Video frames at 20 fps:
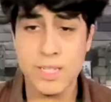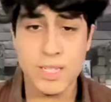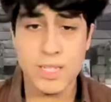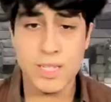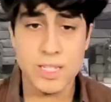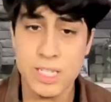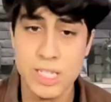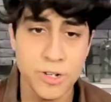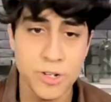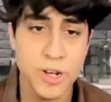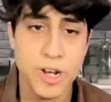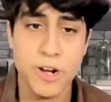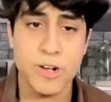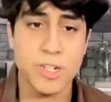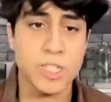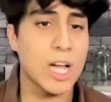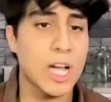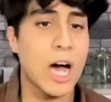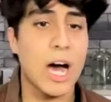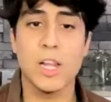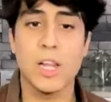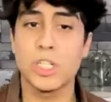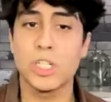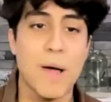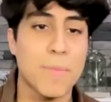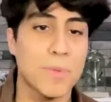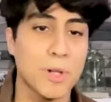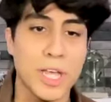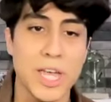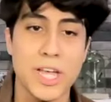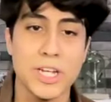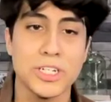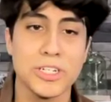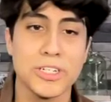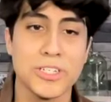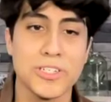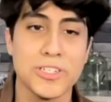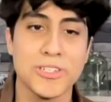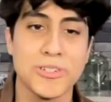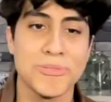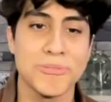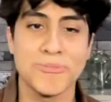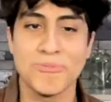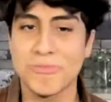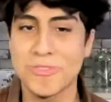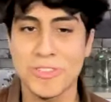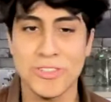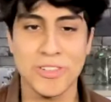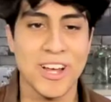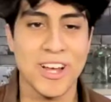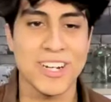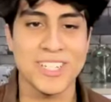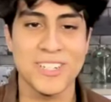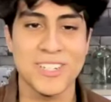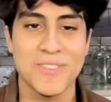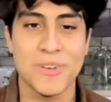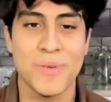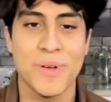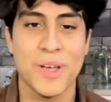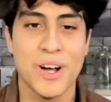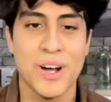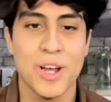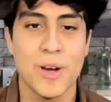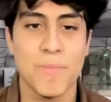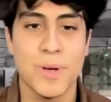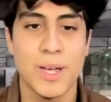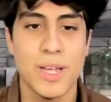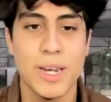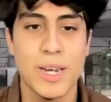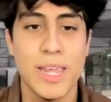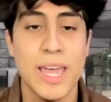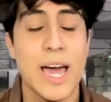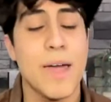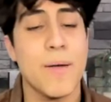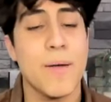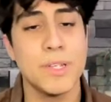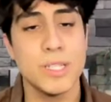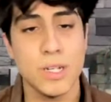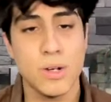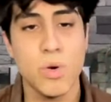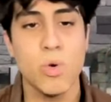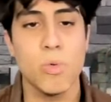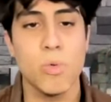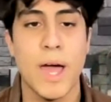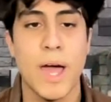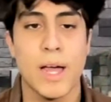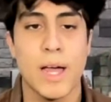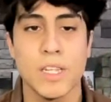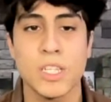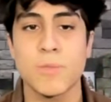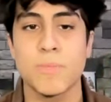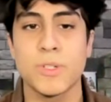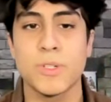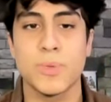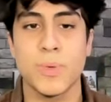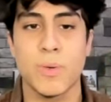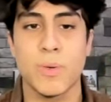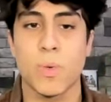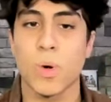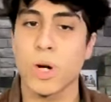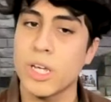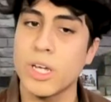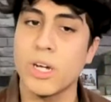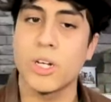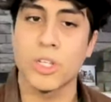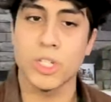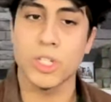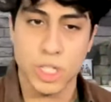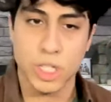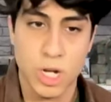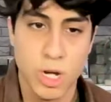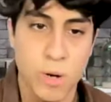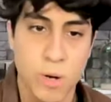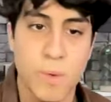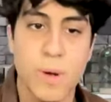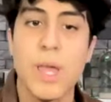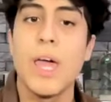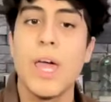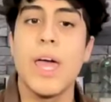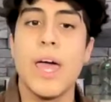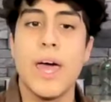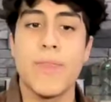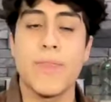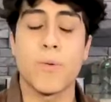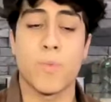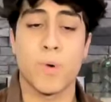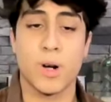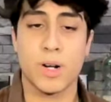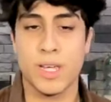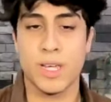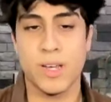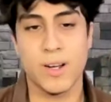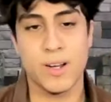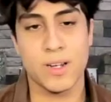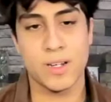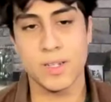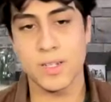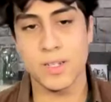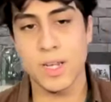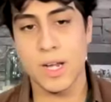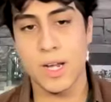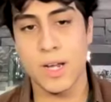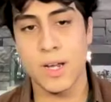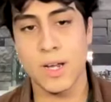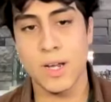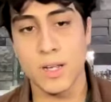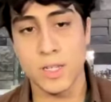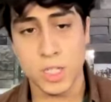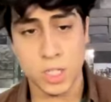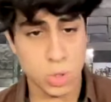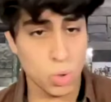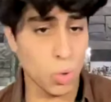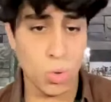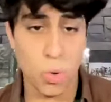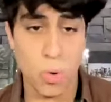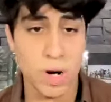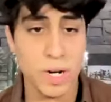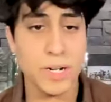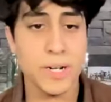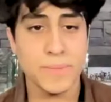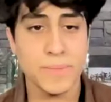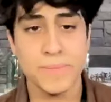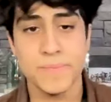it's senior year, it's college applications, so mm-hmm. there's a lot of stuff mm-hmm. going on. But yeah, it was a cool balance between working on the show and then working on schoolwork.